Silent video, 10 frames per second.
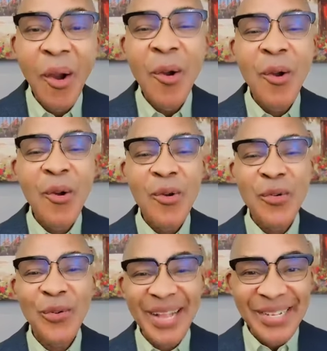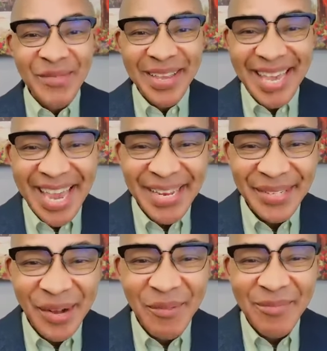Oh, welcome
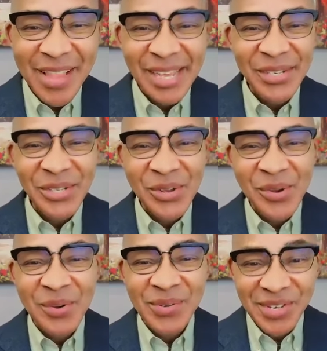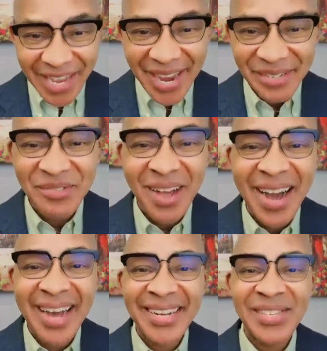again. God bless you, child of
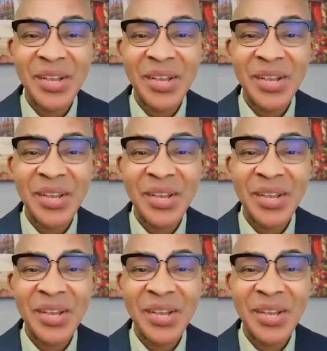God.